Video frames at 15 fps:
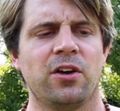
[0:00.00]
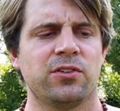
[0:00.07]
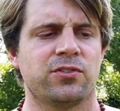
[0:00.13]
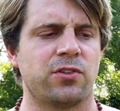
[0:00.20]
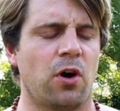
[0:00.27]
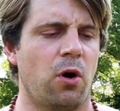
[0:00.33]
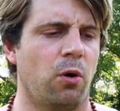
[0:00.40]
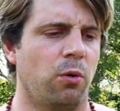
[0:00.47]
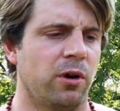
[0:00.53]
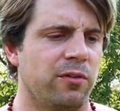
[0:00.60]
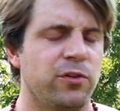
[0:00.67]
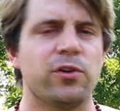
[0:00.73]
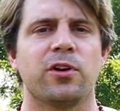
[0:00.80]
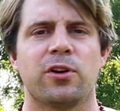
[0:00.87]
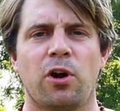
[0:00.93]
So
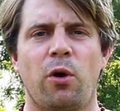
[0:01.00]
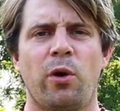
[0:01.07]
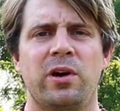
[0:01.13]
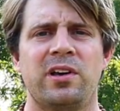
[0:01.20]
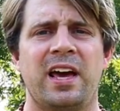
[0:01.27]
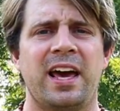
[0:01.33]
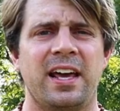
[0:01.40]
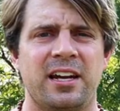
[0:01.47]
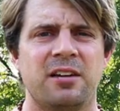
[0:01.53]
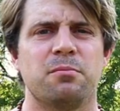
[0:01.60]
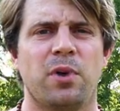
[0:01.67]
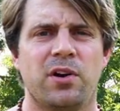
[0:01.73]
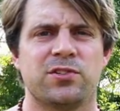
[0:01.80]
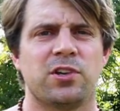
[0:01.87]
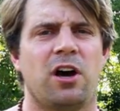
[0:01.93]
if you could go ahead and
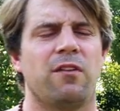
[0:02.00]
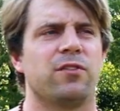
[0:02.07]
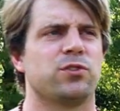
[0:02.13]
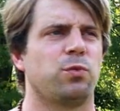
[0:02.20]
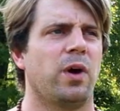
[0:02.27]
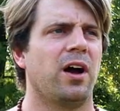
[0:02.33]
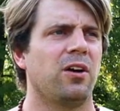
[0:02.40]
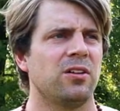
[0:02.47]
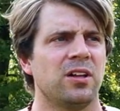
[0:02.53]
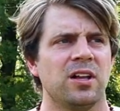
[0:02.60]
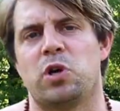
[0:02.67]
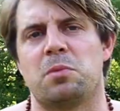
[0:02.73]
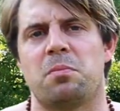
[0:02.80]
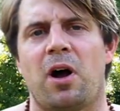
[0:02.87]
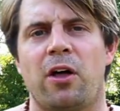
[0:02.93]
buzz off as well,
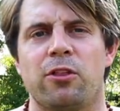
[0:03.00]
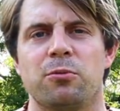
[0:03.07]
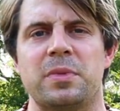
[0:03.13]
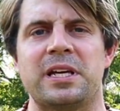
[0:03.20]
wouldn't bother